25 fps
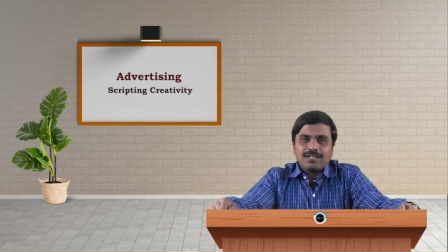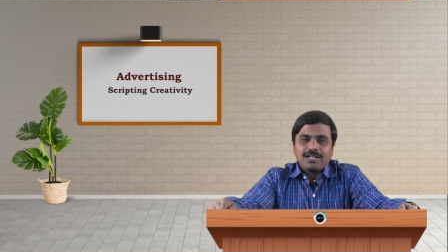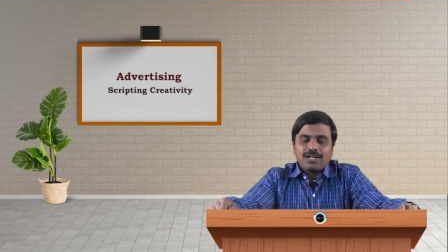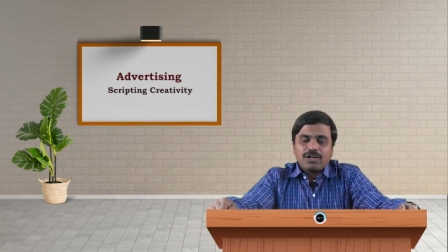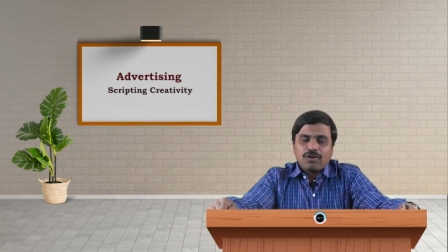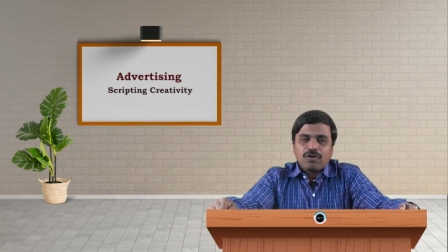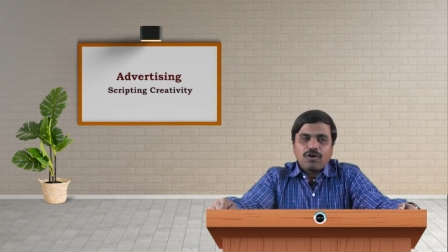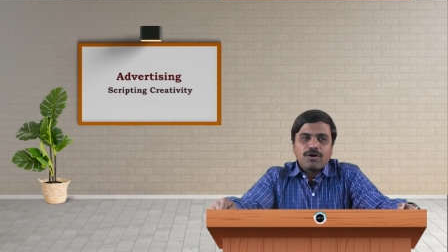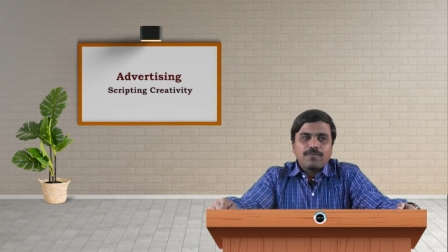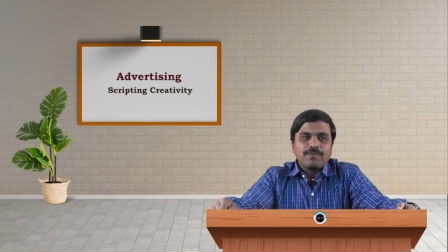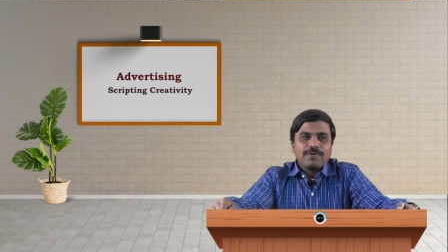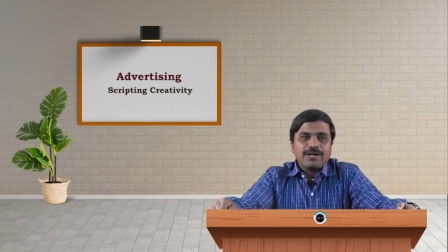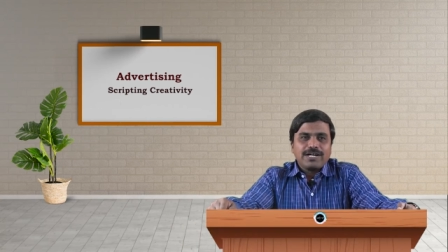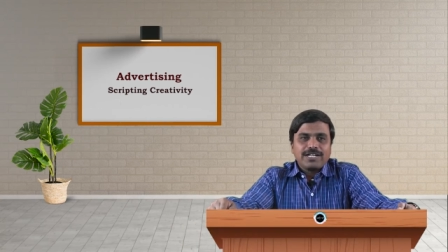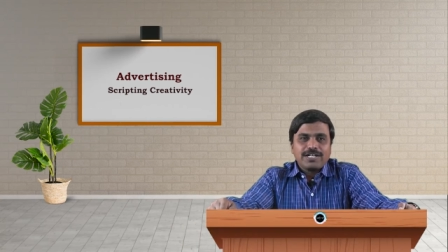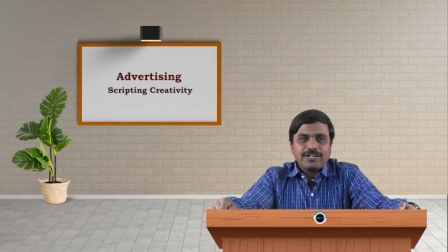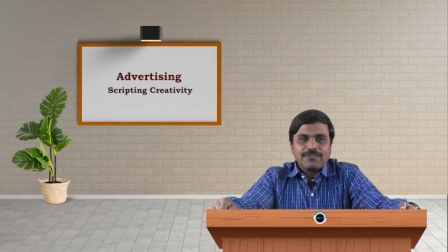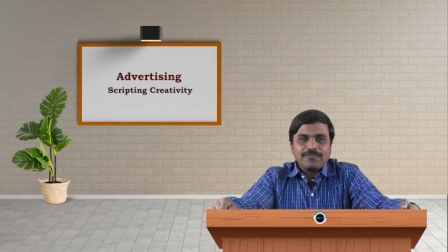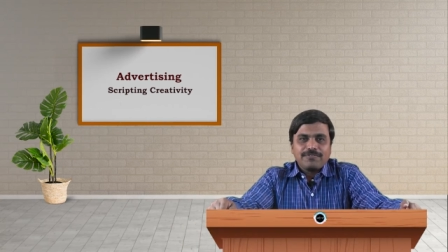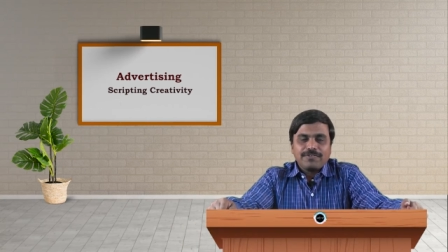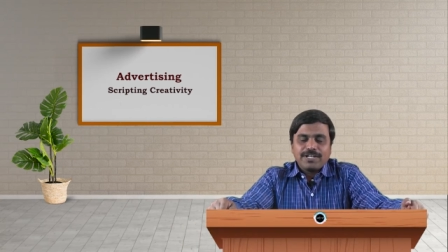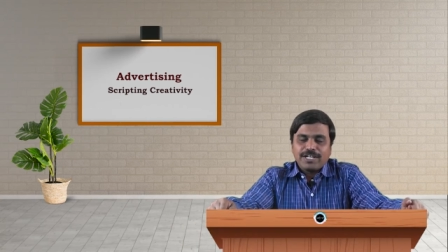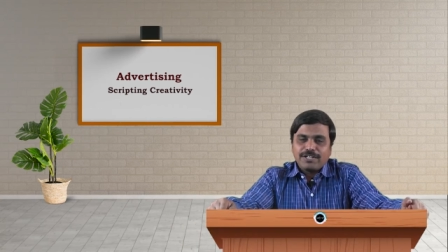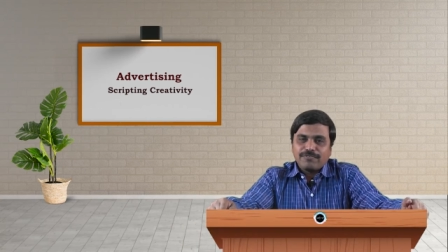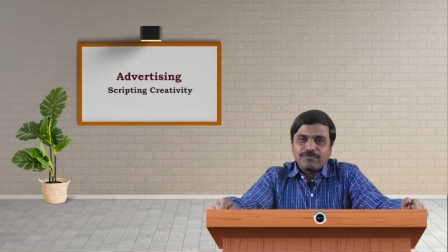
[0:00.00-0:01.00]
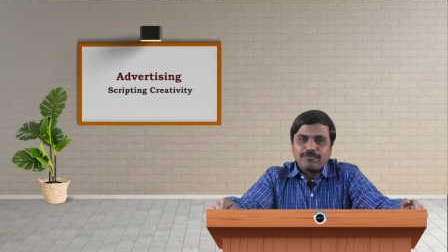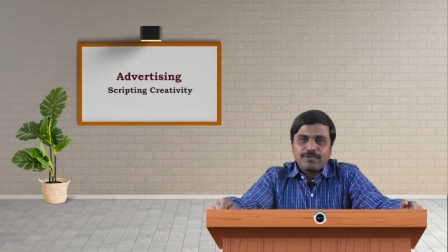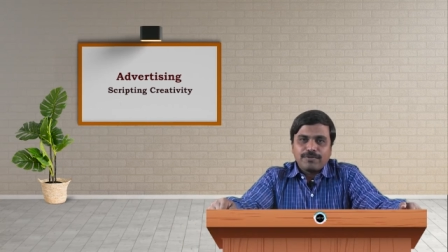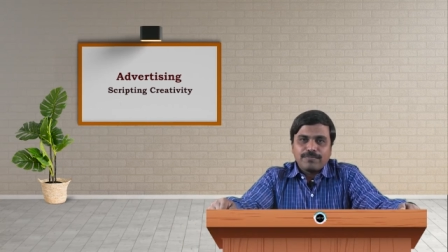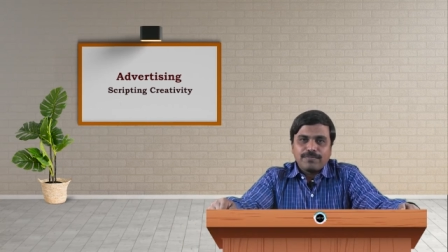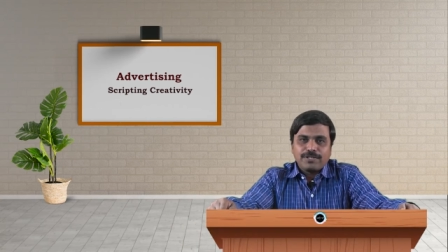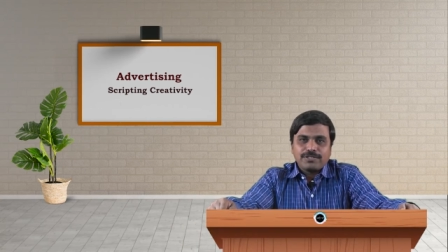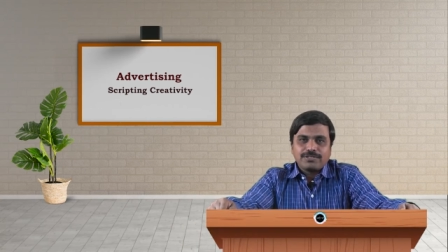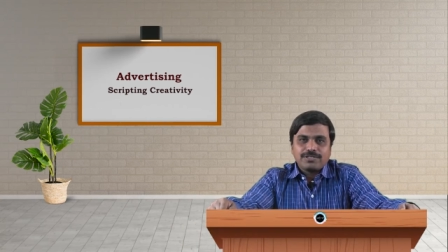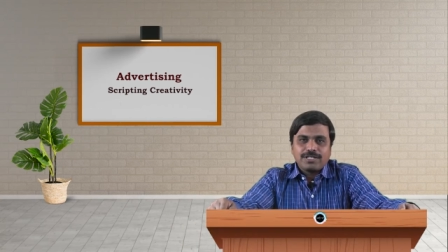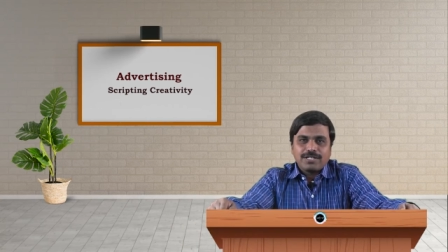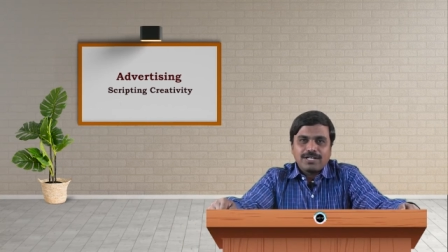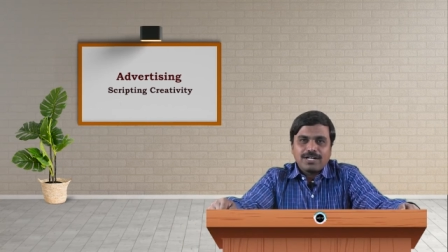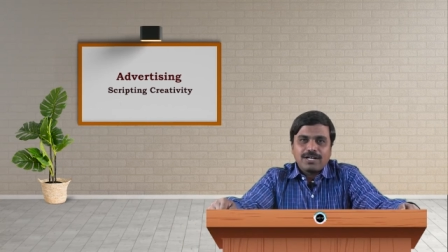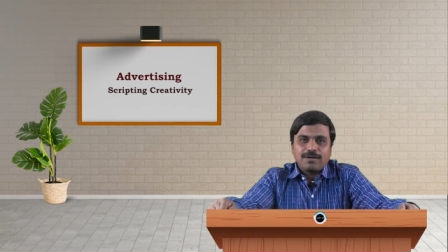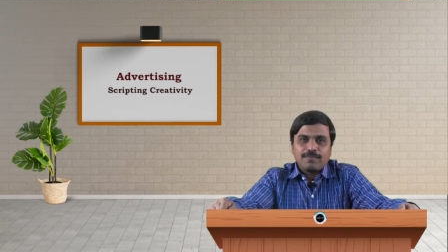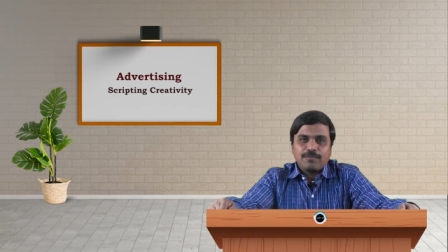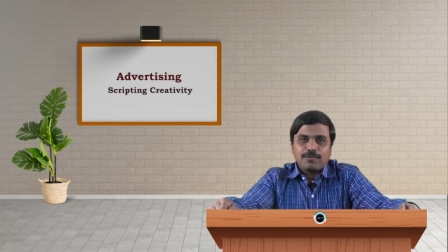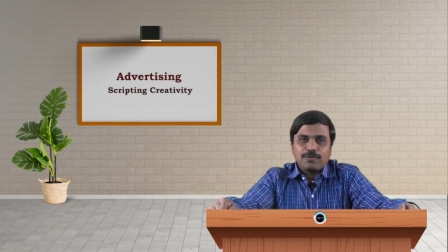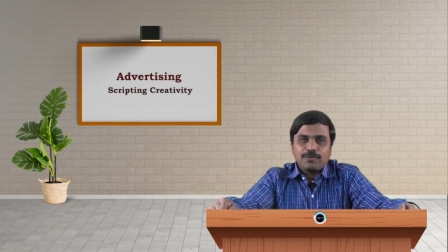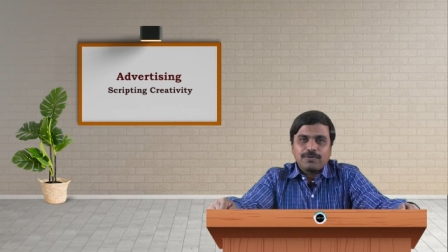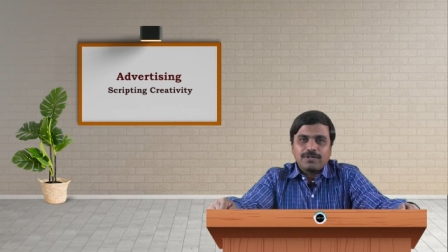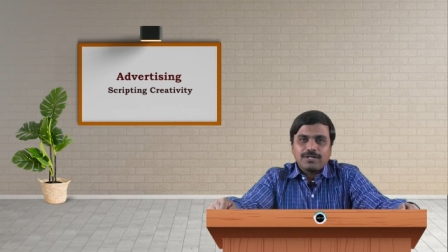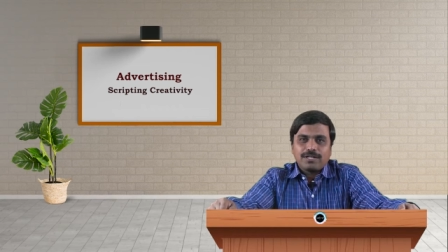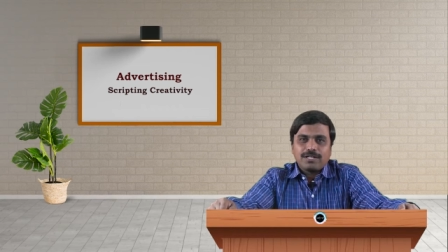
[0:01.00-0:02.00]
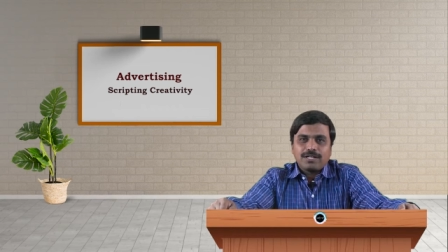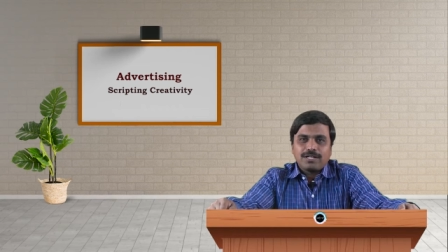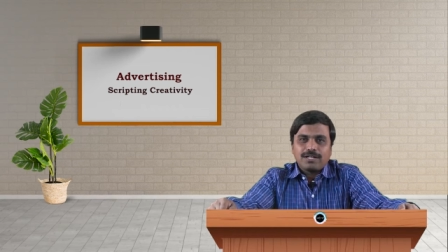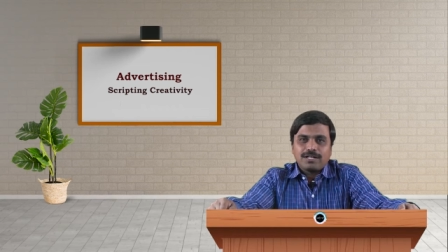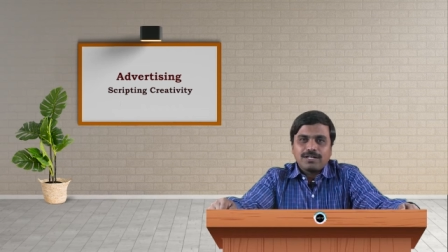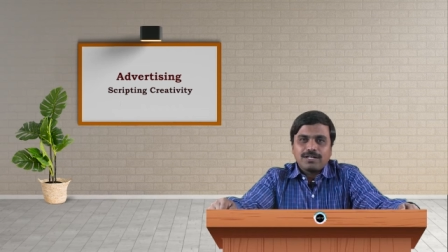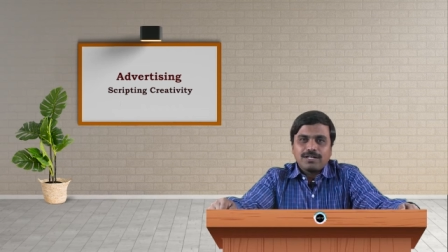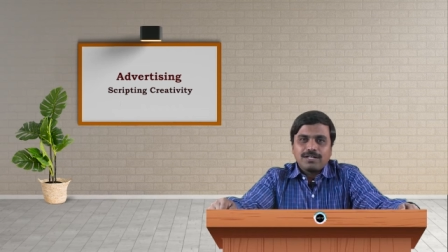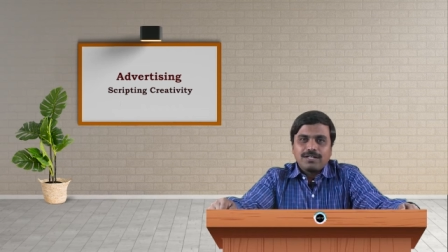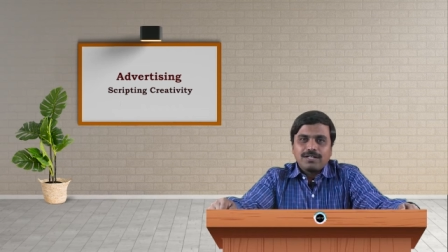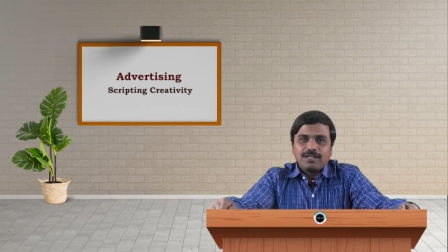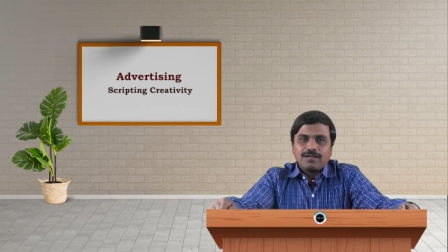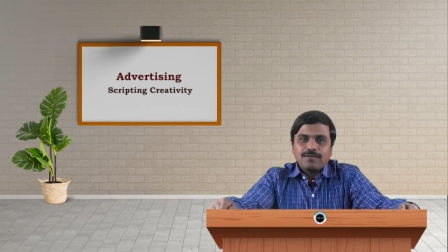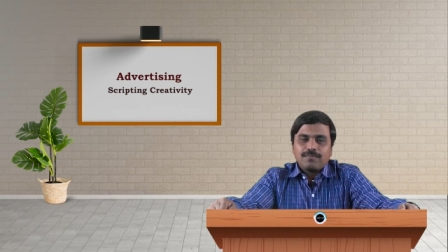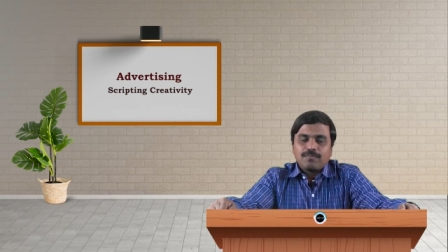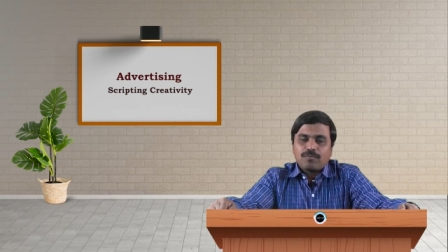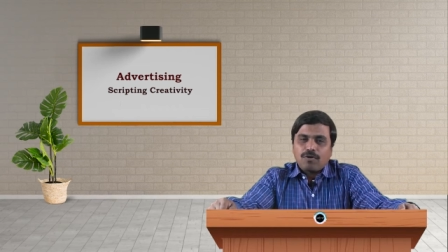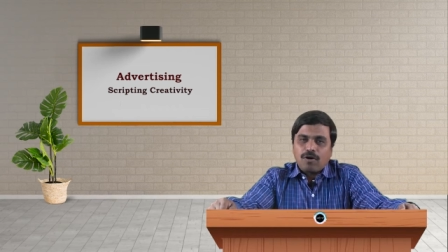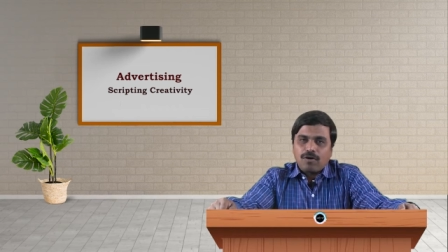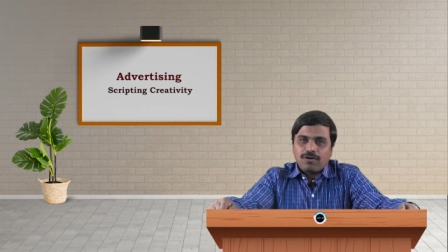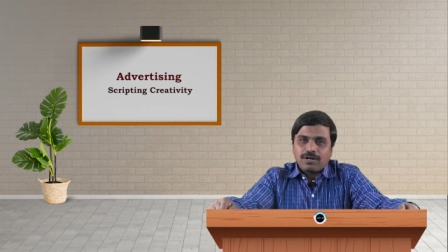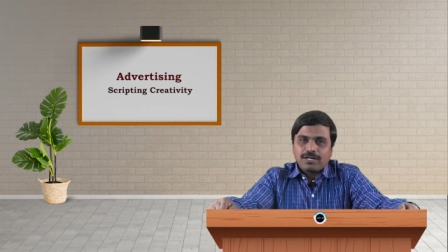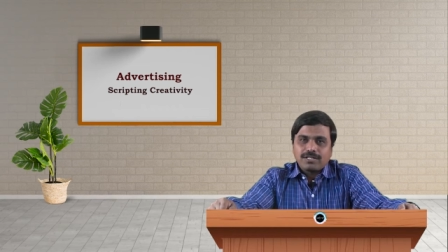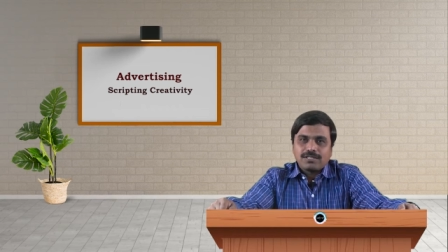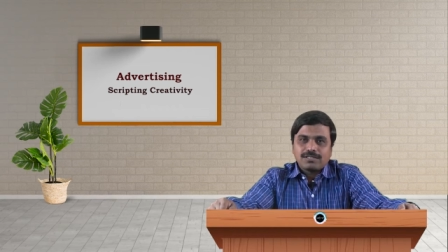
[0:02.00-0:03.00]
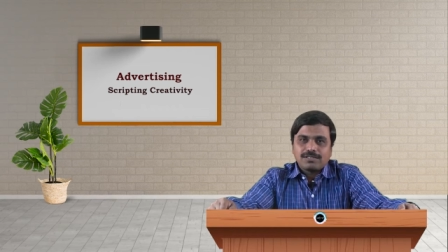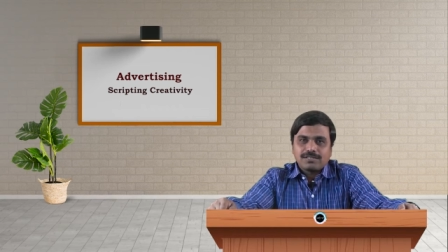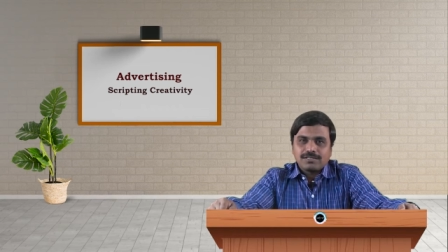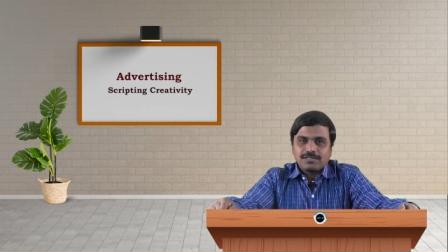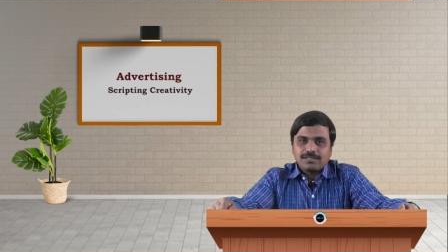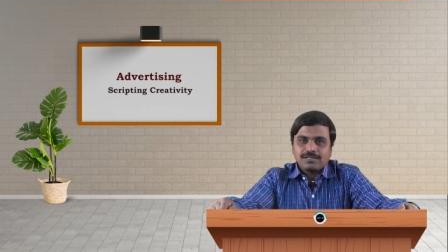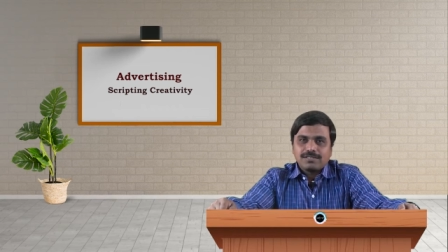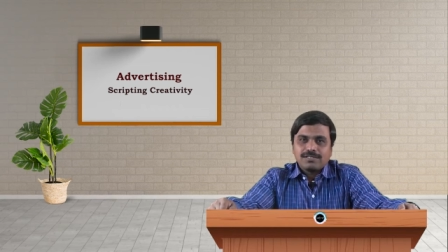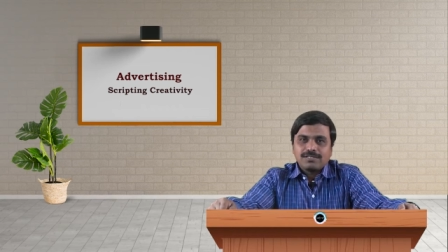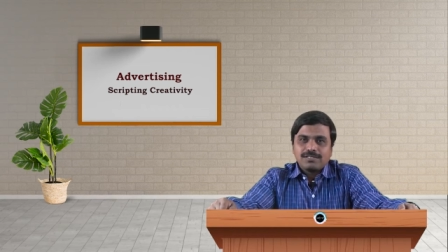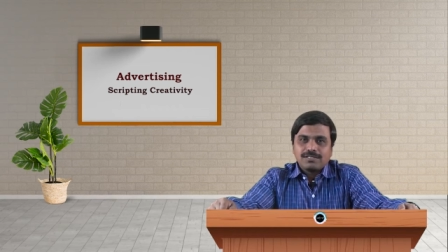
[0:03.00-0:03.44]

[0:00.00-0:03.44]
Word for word: elaborative information about products